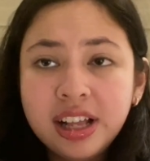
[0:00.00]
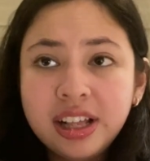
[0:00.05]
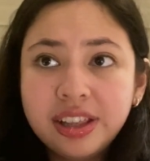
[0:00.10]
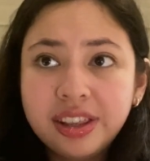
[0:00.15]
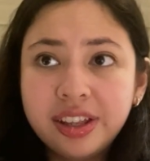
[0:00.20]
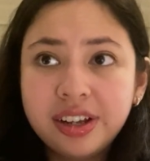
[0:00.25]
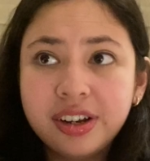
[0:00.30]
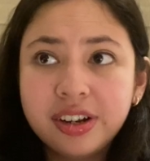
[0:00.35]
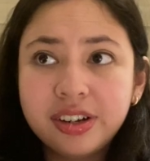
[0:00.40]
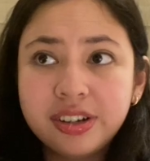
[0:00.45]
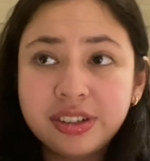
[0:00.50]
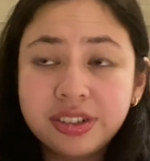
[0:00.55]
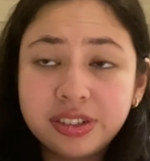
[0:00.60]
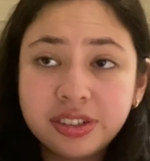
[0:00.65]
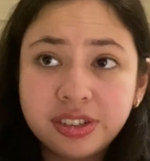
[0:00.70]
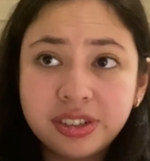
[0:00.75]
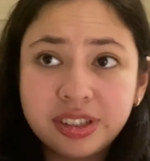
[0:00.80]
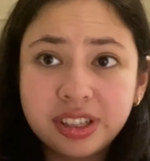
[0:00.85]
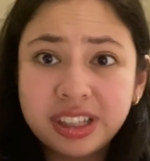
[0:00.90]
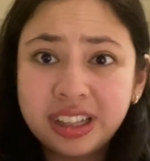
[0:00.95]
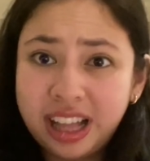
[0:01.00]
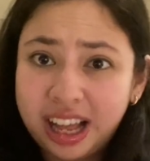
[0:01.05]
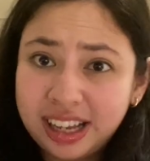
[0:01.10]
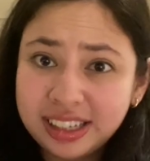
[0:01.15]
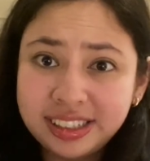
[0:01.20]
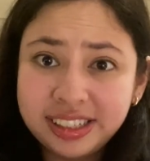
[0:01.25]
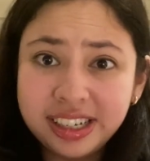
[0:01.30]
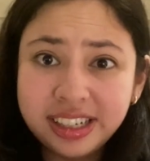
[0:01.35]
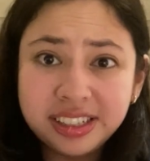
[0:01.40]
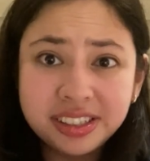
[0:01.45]
There's the
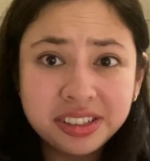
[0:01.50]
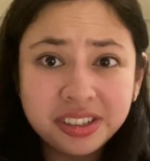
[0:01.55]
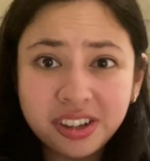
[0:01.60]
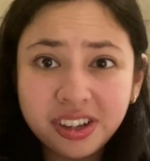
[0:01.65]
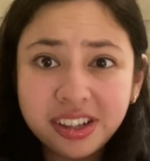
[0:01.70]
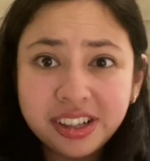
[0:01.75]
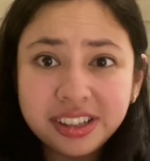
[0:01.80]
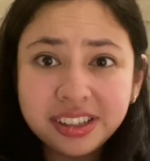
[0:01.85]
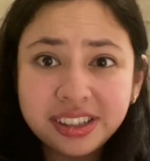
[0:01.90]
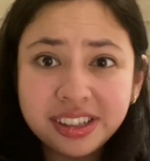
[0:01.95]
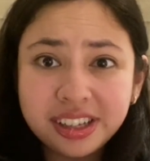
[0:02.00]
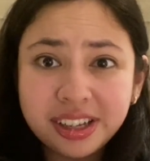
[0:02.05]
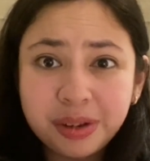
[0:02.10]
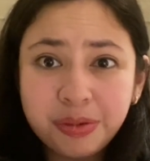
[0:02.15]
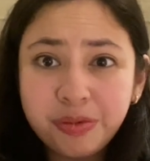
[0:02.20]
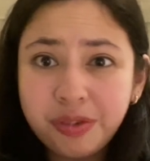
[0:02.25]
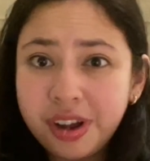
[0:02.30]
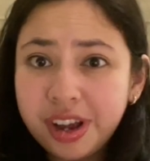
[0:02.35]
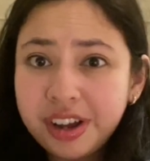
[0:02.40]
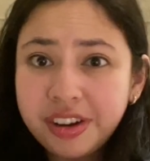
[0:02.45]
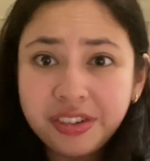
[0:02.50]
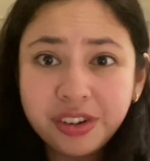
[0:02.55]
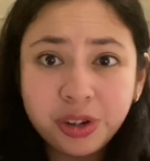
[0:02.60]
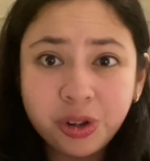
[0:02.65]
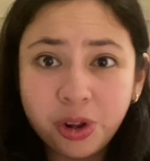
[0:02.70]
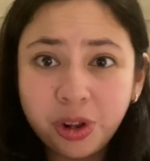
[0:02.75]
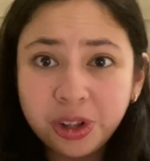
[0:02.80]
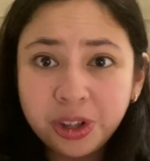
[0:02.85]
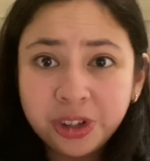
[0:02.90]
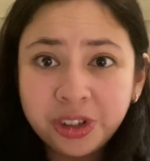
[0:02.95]
classics cult, if I
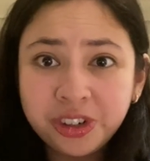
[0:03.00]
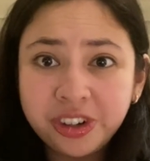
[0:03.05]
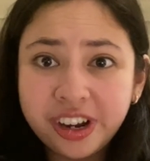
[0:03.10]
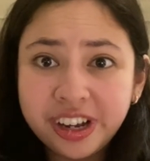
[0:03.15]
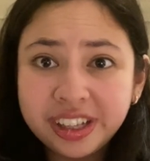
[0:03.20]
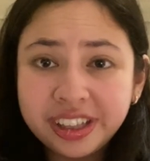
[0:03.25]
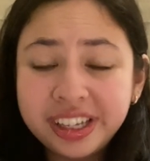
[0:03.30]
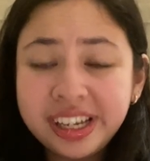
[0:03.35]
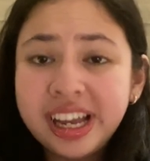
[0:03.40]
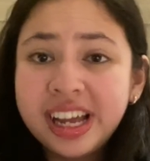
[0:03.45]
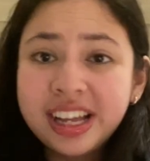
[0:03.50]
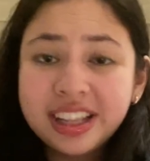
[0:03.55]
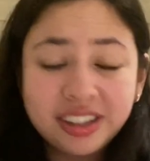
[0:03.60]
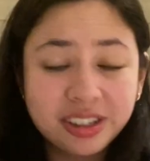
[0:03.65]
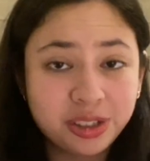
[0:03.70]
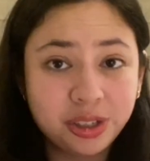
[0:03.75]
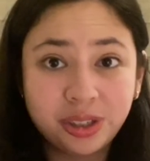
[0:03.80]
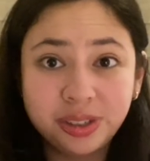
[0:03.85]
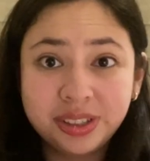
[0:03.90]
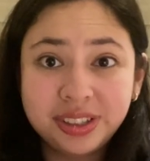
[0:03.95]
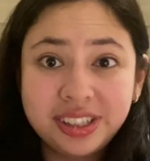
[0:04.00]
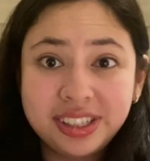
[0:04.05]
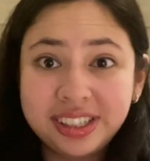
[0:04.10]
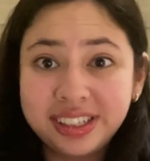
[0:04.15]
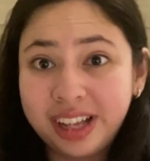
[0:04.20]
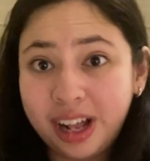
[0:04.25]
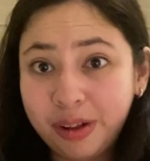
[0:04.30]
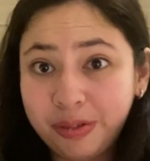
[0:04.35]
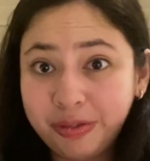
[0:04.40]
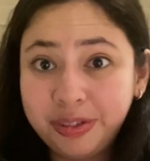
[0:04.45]
recall correctly. There's also the
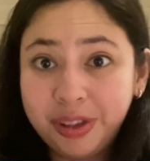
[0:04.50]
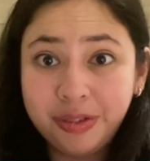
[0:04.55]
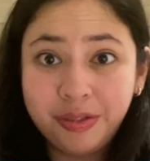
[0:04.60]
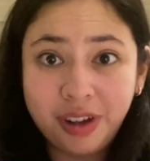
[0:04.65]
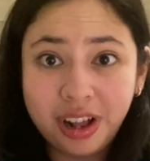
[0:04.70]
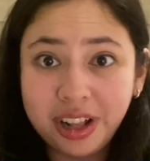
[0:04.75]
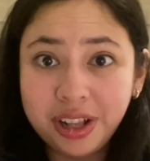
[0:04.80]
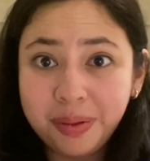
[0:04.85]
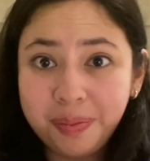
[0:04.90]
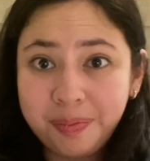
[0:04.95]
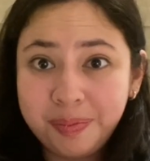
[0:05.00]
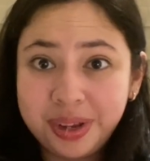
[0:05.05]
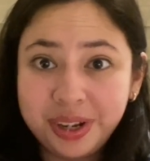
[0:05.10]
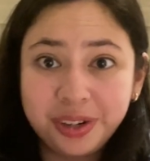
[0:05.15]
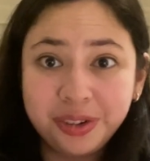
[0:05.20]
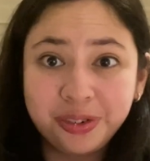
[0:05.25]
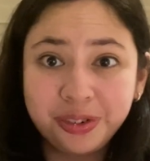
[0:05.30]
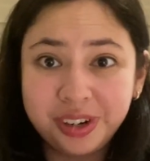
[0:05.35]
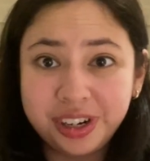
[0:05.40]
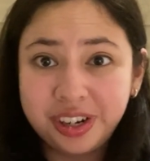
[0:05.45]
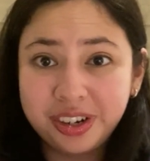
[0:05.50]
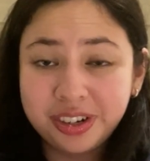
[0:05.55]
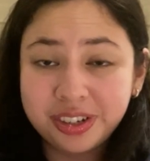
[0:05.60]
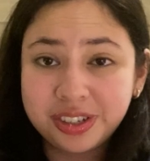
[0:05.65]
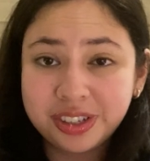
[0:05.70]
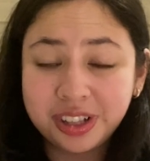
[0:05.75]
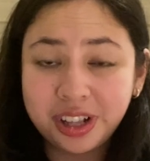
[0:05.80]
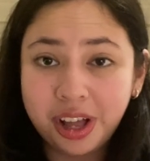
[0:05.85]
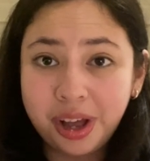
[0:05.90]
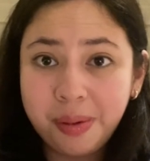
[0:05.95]
self-development readers
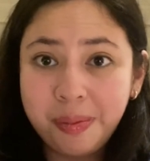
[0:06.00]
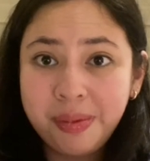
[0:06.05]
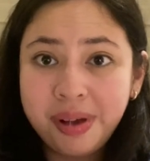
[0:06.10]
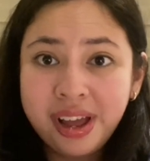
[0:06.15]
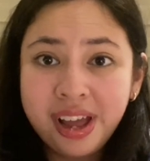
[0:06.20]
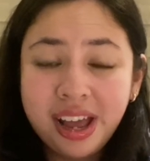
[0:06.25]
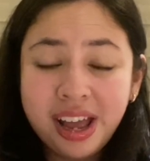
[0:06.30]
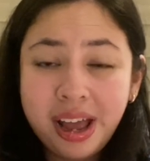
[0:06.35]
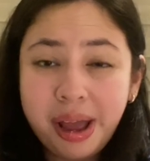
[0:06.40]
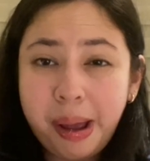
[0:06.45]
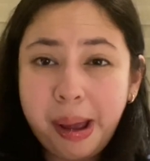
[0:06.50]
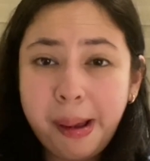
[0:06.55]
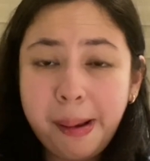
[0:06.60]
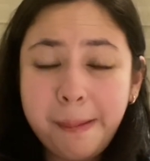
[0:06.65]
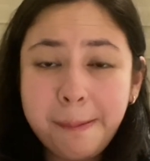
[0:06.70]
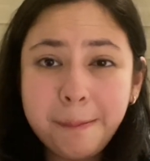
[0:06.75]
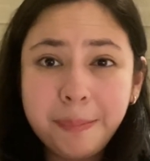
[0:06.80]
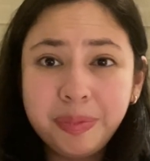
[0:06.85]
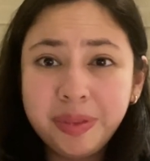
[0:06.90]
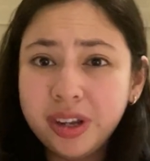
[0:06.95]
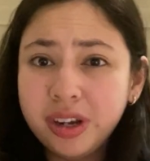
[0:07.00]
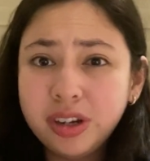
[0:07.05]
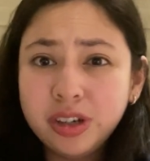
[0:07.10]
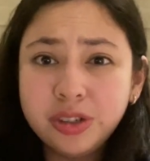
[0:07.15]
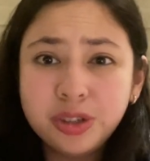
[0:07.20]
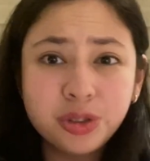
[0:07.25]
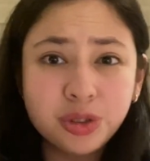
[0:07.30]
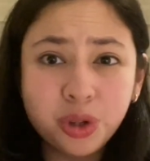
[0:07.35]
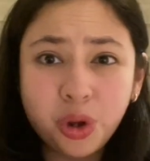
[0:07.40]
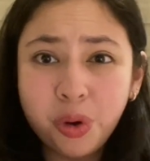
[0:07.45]
club, and there are
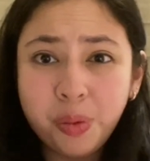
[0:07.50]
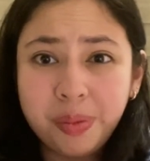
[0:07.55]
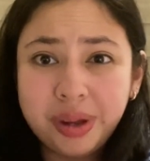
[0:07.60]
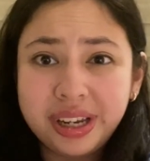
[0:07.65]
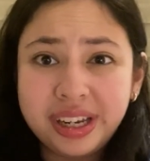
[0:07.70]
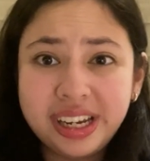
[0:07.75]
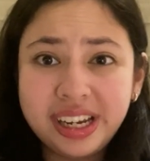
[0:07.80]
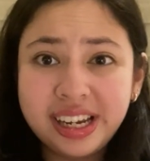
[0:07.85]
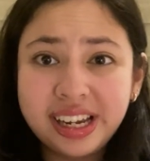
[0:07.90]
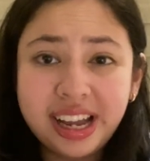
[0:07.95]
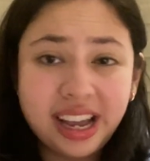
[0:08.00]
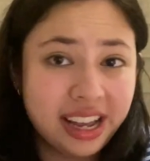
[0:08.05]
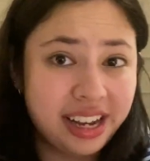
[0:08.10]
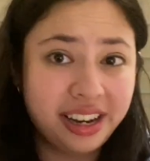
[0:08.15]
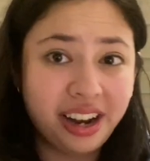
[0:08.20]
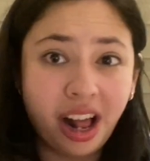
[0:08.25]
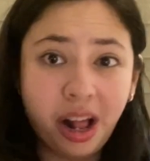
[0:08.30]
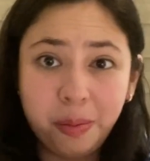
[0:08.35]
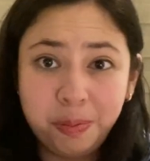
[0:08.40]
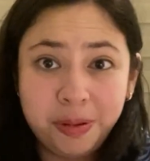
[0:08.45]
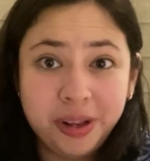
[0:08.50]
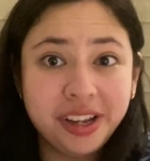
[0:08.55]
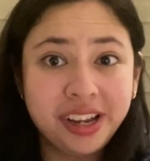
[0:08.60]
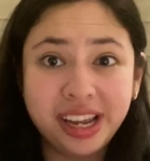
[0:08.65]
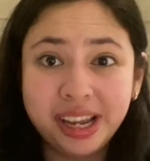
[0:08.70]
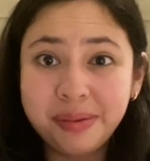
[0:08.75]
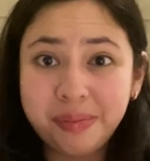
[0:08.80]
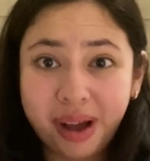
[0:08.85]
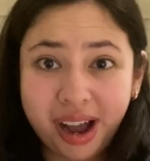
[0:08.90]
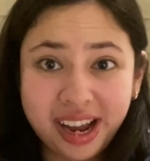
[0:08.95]
so many. And I'll plug
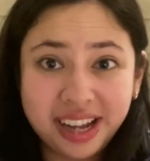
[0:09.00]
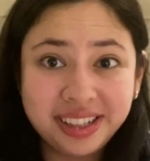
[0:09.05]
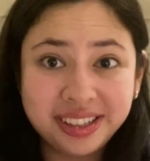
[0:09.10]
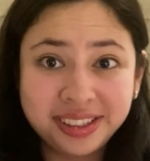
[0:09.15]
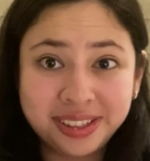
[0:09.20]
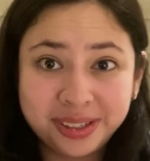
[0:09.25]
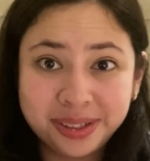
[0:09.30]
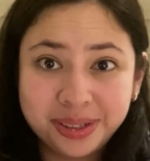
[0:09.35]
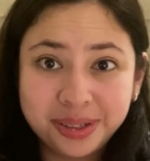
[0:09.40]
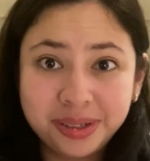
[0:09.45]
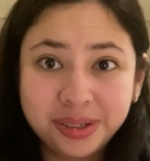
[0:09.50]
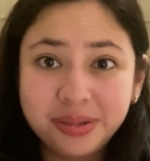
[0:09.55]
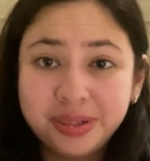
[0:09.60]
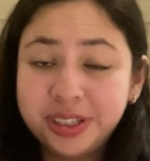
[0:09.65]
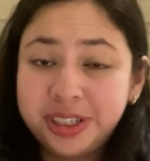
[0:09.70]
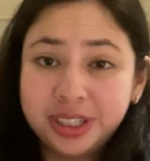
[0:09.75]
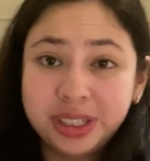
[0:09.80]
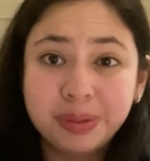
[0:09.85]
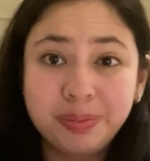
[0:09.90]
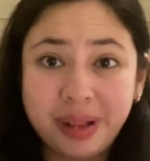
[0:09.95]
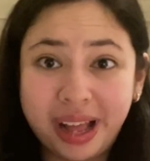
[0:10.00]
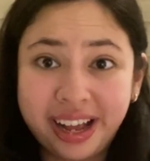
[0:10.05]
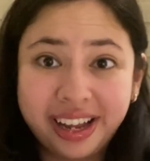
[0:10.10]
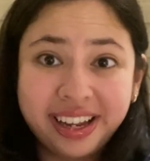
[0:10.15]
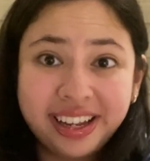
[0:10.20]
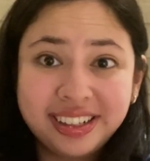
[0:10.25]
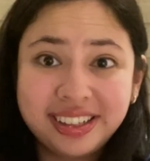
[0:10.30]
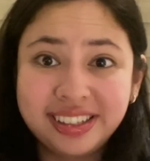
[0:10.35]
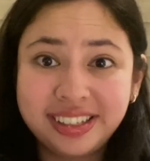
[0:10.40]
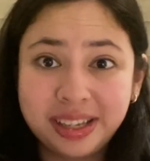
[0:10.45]
in mine too, which is
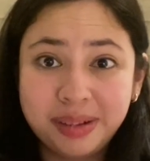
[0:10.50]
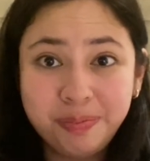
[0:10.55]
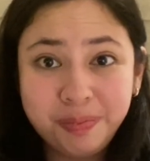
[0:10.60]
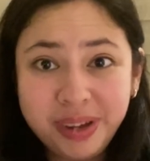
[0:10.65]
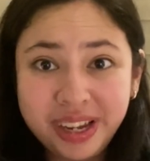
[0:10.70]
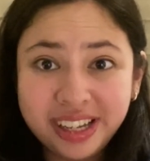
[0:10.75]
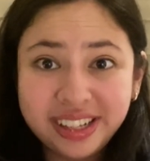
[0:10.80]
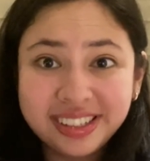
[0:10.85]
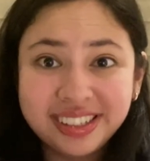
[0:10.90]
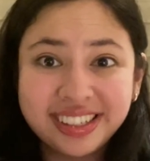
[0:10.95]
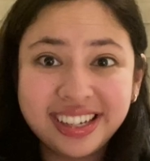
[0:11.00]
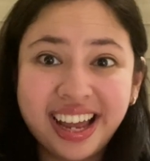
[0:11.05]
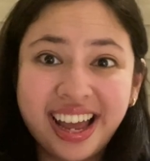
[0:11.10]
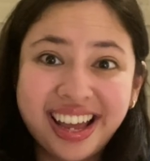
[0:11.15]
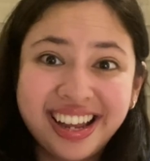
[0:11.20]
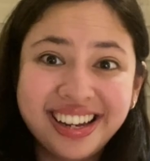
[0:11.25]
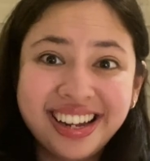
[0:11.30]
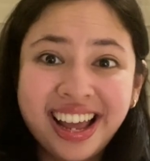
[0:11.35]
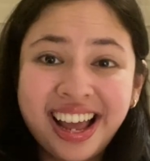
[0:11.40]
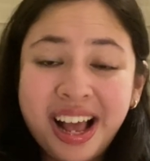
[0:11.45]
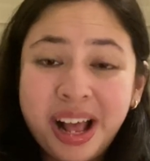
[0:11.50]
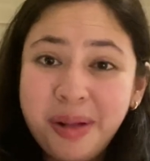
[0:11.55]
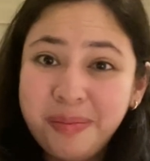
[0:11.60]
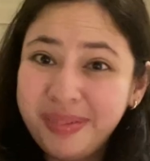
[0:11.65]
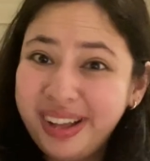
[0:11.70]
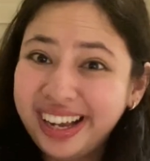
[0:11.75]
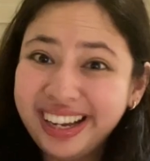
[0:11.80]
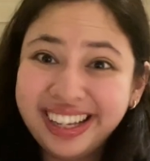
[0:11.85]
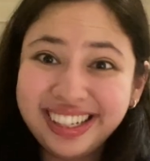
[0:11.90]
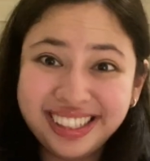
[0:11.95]
Blankets and Beans. And
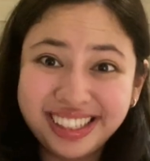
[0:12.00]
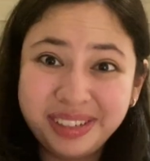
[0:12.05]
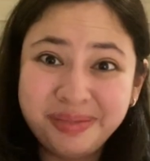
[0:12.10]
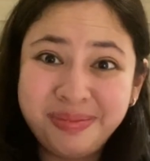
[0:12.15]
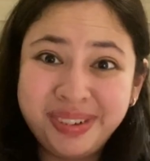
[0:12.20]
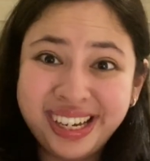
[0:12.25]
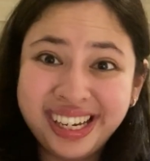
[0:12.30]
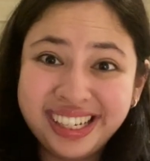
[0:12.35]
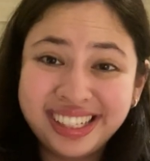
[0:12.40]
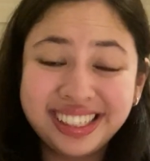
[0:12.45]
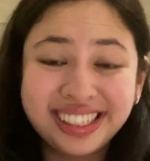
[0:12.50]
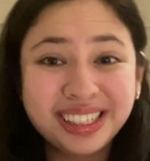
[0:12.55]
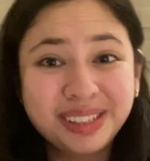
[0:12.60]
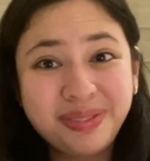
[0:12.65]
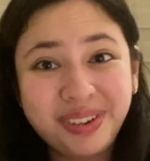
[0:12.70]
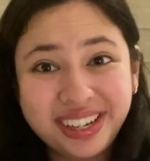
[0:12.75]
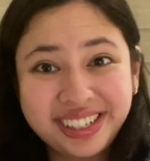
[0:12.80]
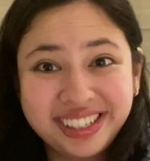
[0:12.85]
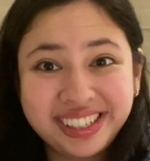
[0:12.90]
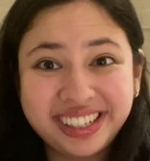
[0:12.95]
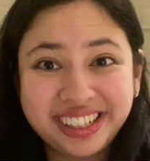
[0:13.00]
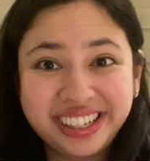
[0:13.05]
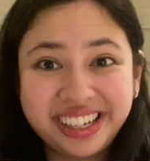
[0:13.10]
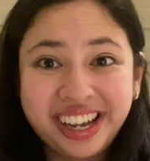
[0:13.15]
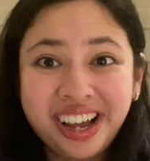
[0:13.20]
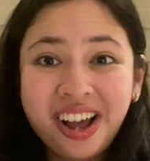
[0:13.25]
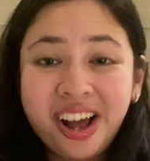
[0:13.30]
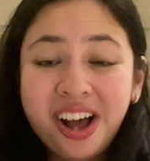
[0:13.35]
Blankets and Beans is basically